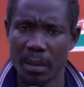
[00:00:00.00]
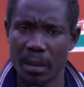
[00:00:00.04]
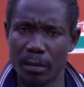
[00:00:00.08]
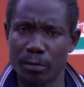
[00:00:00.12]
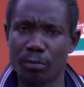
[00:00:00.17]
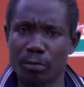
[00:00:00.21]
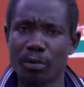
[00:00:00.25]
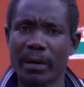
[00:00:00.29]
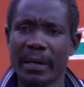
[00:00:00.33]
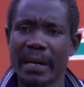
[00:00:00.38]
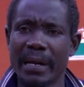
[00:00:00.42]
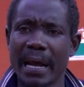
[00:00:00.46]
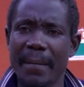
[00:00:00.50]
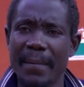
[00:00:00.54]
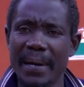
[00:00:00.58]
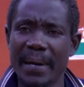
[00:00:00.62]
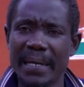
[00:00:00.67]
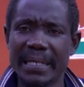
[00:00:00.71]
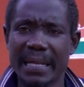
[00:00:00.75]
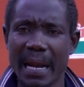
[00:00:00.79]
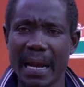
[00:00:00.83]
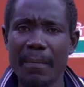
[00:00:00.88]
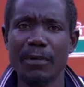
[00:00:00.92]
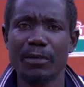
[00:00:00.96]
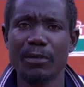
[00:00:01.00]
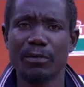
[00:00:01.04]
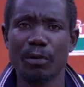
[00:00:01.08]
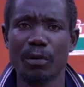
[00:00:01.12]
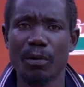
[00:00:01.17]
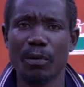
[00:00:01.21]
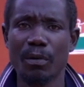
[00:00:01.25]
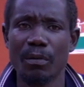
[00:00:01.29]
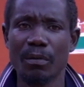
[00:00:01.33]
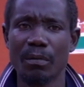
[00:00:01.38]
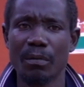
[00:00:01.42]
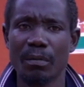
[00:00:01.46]
do dia be gina me so
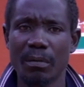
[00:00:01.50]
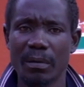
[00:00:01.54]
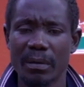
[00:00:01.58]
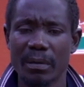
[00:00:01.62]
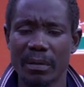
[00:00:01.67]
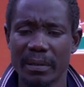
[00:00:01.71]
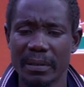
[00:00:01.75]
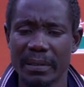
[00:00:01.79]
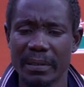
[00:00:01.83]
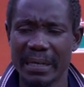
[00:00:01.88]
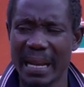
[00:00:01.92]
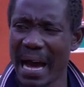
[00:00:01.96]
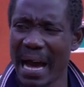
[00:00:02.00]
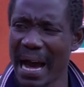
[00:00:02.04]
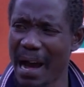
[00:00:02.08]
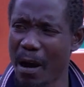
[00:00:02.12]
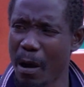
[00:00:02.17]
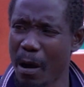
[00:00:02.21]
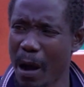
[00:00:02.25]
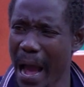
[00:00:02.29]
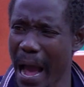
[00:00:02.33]
no na